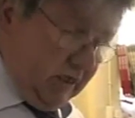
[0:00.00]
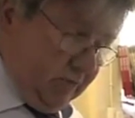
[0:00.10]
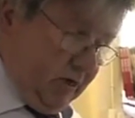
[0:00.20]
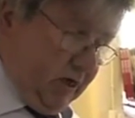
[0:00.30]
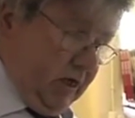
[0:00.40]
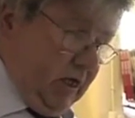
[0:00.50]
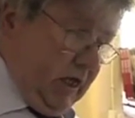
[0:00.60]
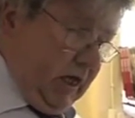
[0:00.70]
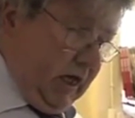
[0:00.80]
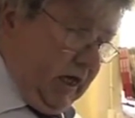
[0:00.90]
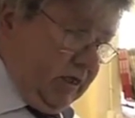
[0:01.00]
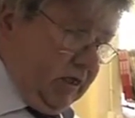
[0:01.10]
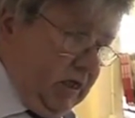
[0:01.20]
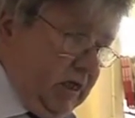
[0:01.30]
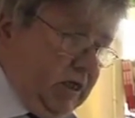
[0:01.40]
the bar, and
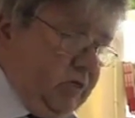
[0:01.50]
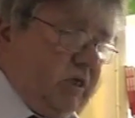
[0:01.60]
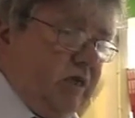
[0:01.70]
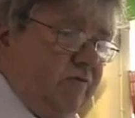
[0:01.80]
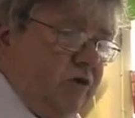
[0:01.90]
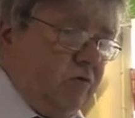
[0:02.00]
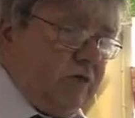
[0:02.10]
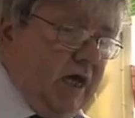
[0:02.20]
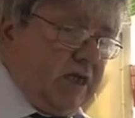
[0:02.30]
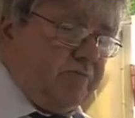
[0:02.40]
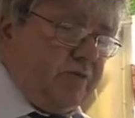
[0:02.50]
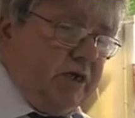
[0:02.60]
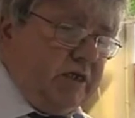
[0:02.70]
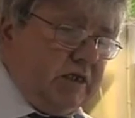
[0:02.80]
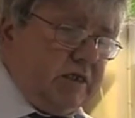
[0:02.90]
they were given out as
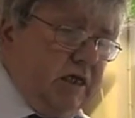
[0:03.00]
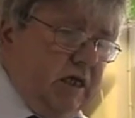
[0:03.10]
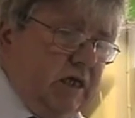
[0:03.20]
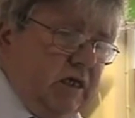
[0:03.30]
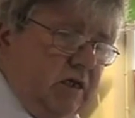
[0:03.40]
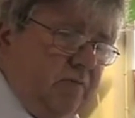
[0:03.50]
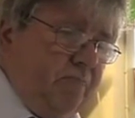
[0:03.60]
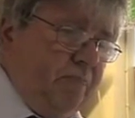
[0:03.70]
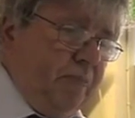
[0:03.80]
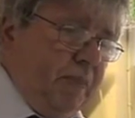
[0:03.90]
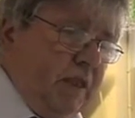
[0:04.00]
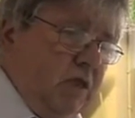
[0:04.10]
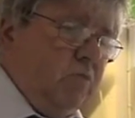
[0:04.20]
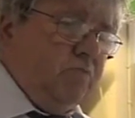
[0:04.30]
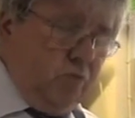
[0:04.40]
prizes in
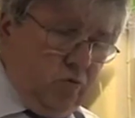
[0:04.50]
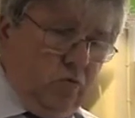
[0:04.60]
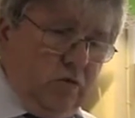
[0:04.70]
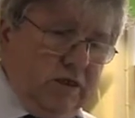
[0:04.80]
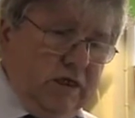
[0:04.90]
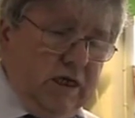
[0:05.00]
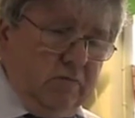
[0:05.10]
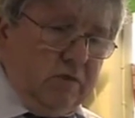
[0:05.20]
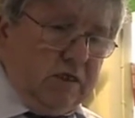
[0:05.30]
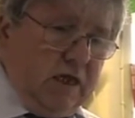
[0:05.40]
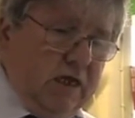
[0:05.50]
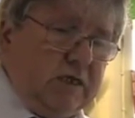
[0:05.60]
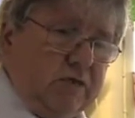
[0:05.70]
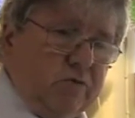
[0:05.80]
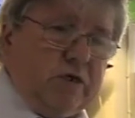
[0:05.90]
pool games and
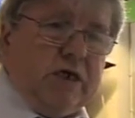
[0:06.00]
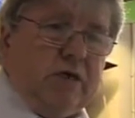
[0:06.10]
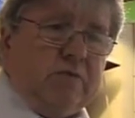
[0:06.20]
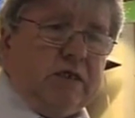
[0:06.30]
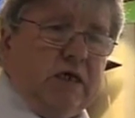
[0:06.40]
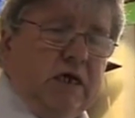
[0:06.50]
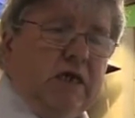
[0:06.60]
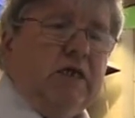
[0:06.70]
snooker games in